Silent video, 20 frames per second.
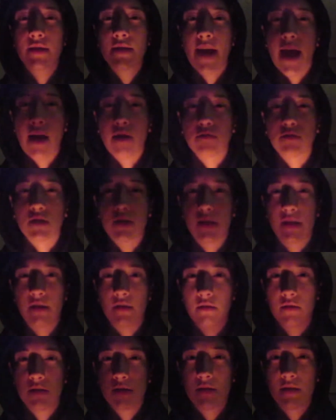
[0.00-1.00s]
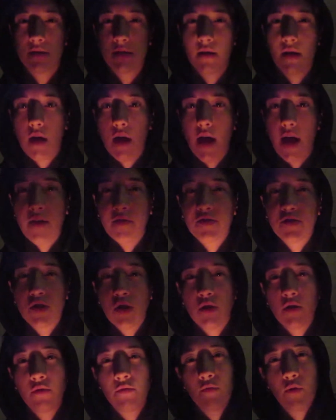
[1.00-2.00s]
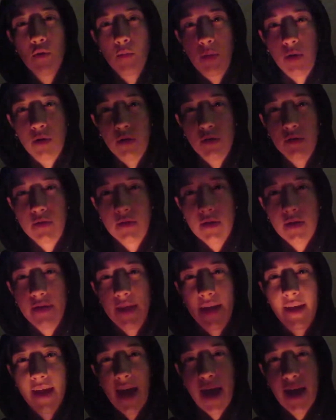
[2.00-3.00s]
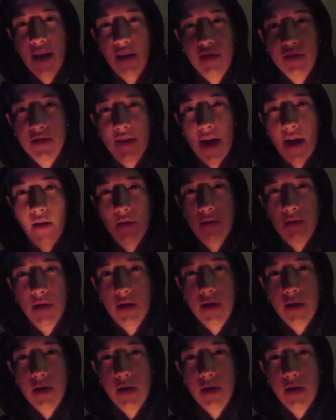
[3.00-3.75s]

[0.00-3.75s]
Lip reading: town's leaders have started rumors that Chaos Town